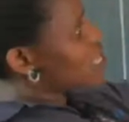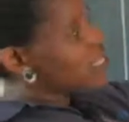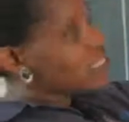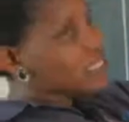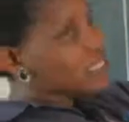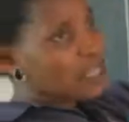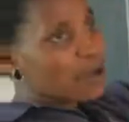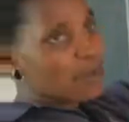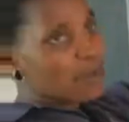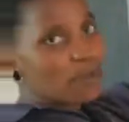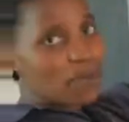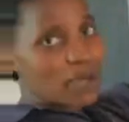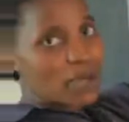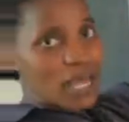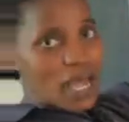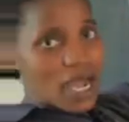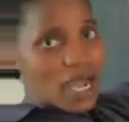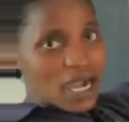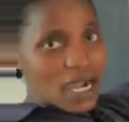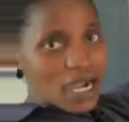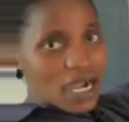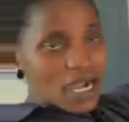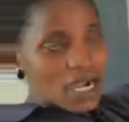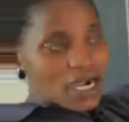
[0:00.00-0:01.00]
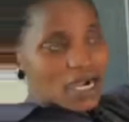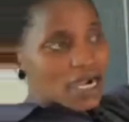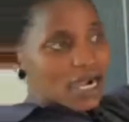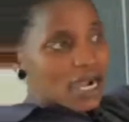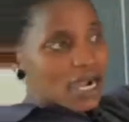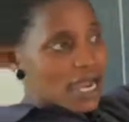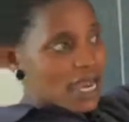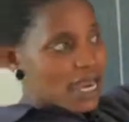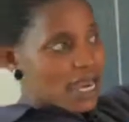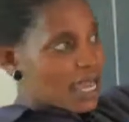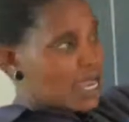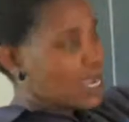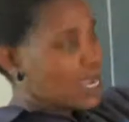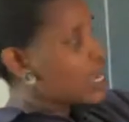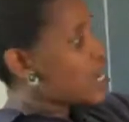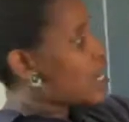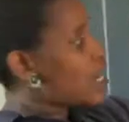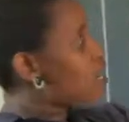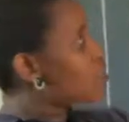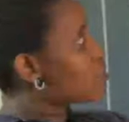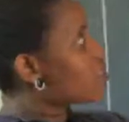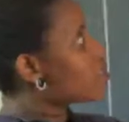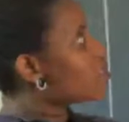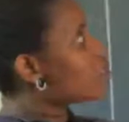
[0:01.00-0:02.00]
is a black color
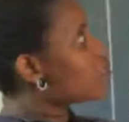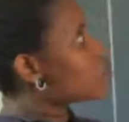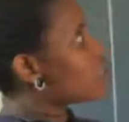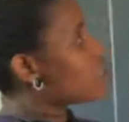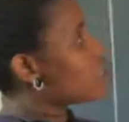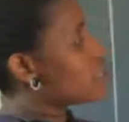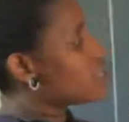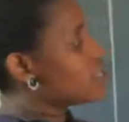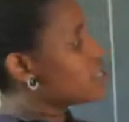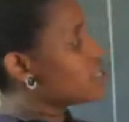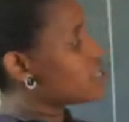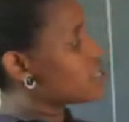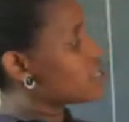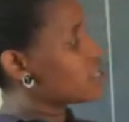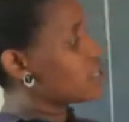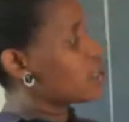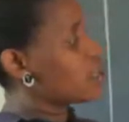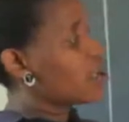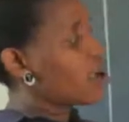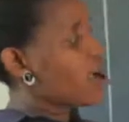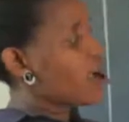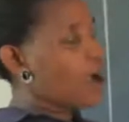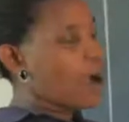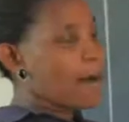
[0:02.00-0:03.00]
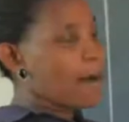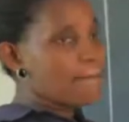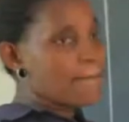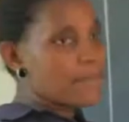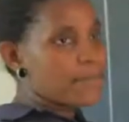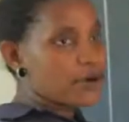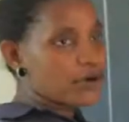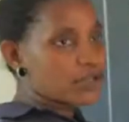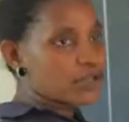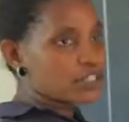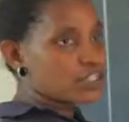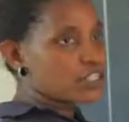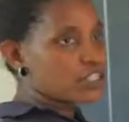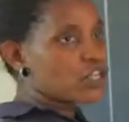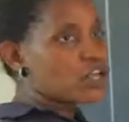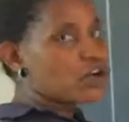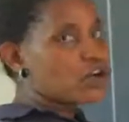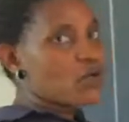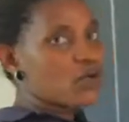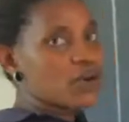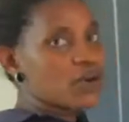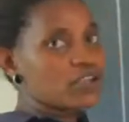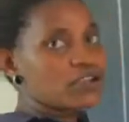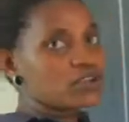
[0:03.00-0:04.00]
and then there is a board.
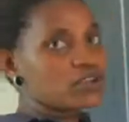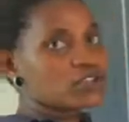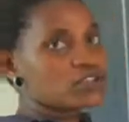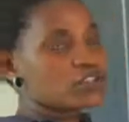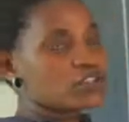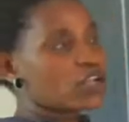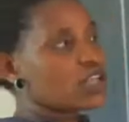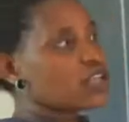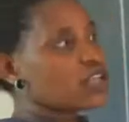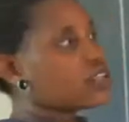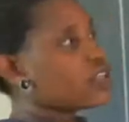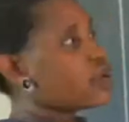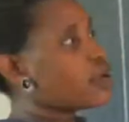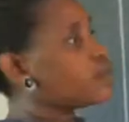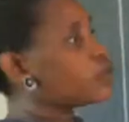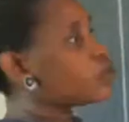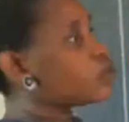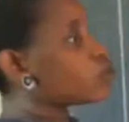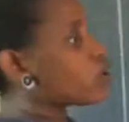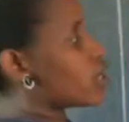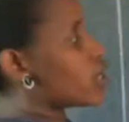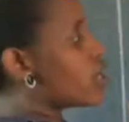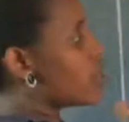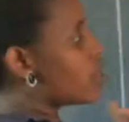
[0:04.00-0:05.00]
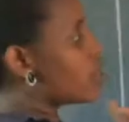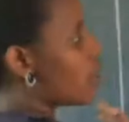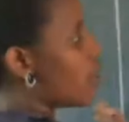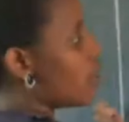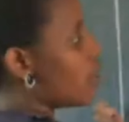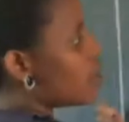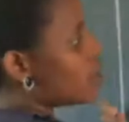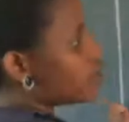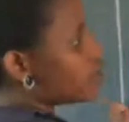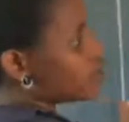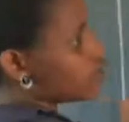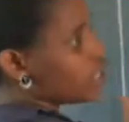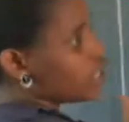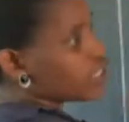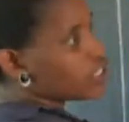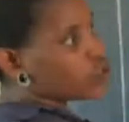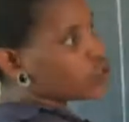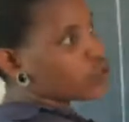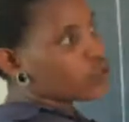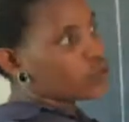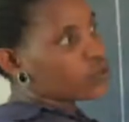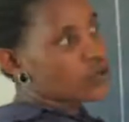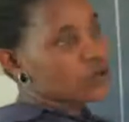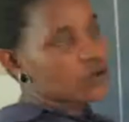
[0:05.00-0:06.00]
When you join them together, that's
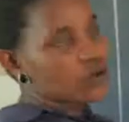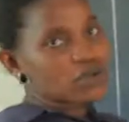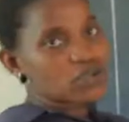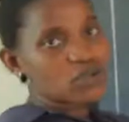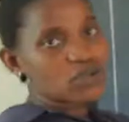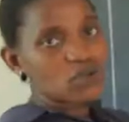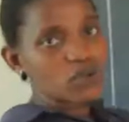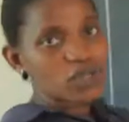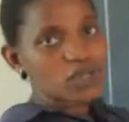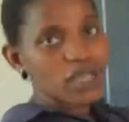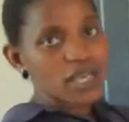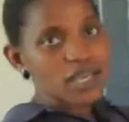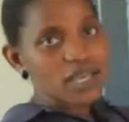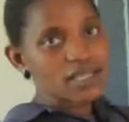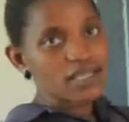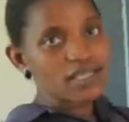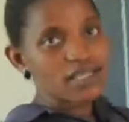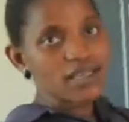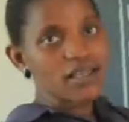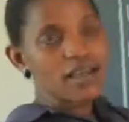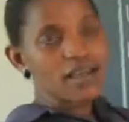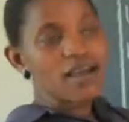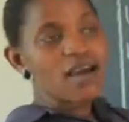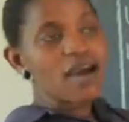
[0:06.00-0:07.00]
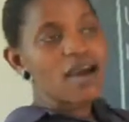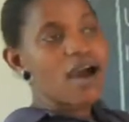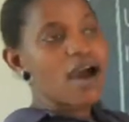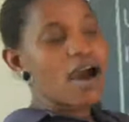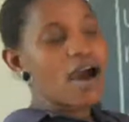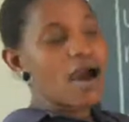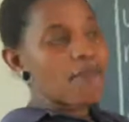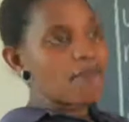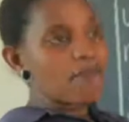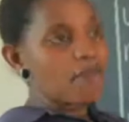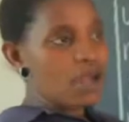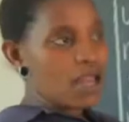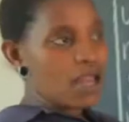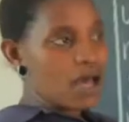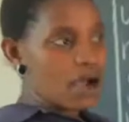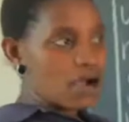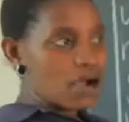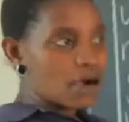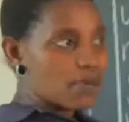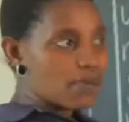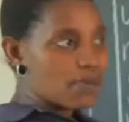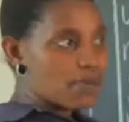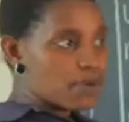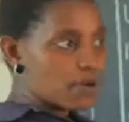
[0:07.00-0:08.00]
when you're going to get a
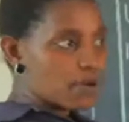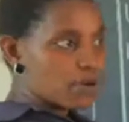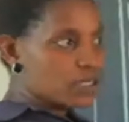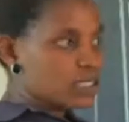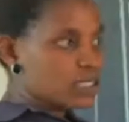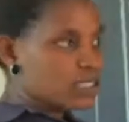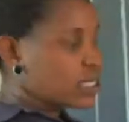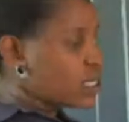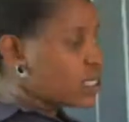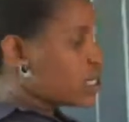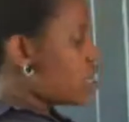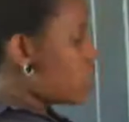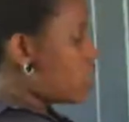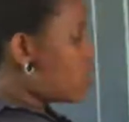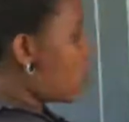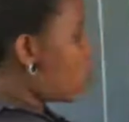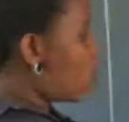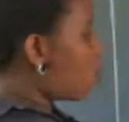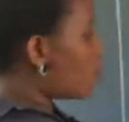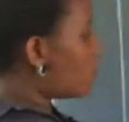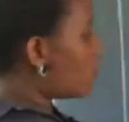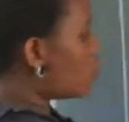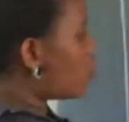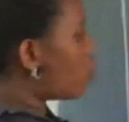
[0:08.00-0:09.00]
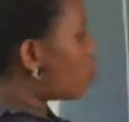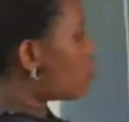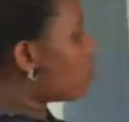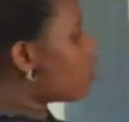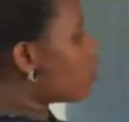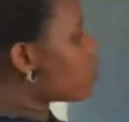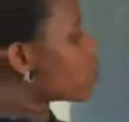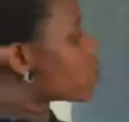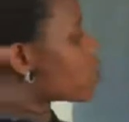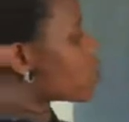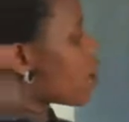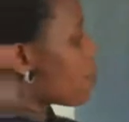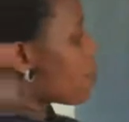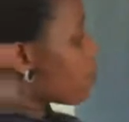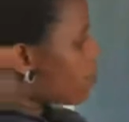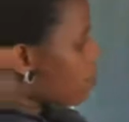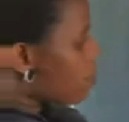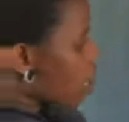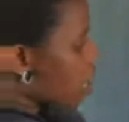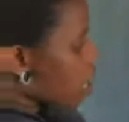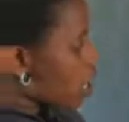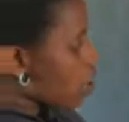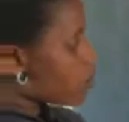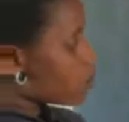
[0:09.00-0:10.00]
blackboard. Now, when we're making a
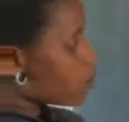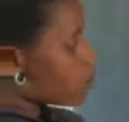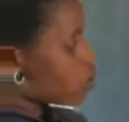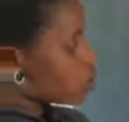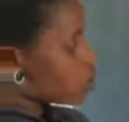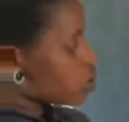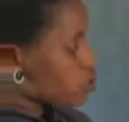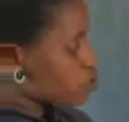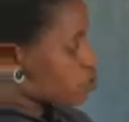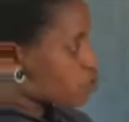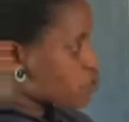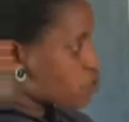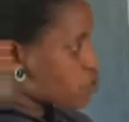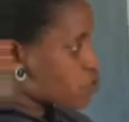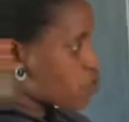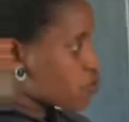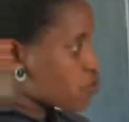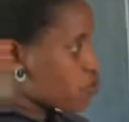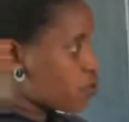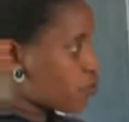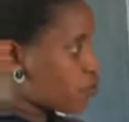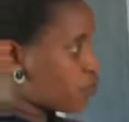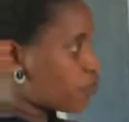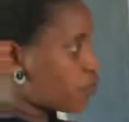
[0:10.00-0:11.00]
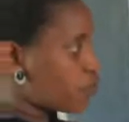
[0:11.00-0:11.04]
blackboard plural,